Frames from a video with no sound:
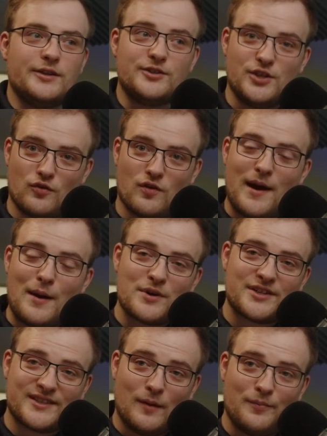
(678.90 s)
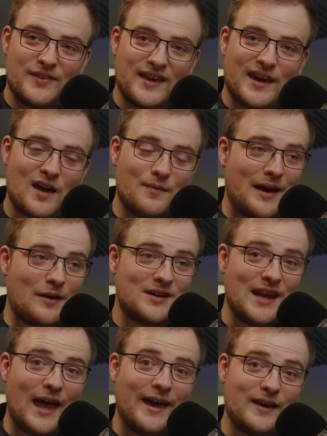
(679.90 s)
do you remember something about
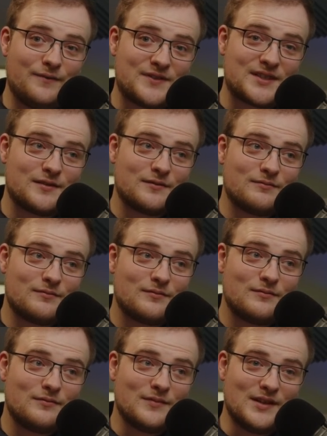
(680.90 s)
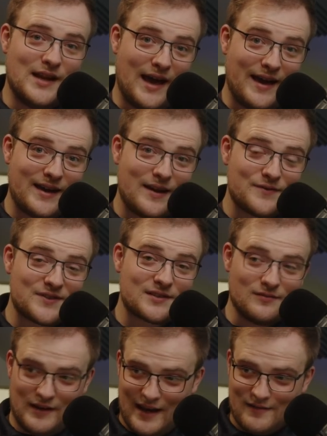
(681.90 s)
knives? Hmm.
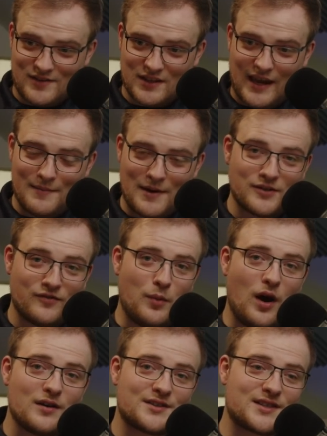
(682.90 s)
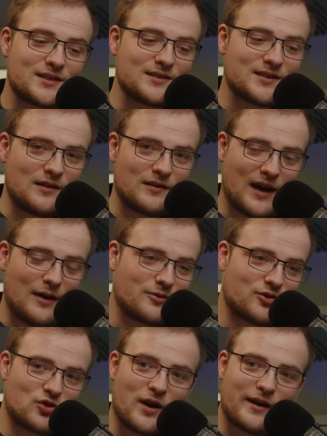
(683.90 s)
knives, knives that came out of boxes in
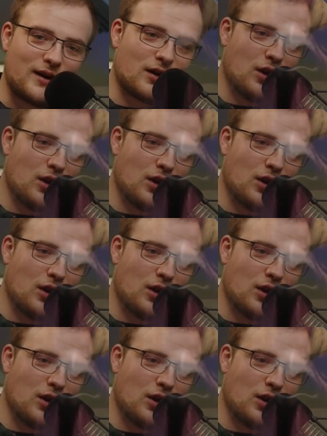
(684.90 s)
Counter Strike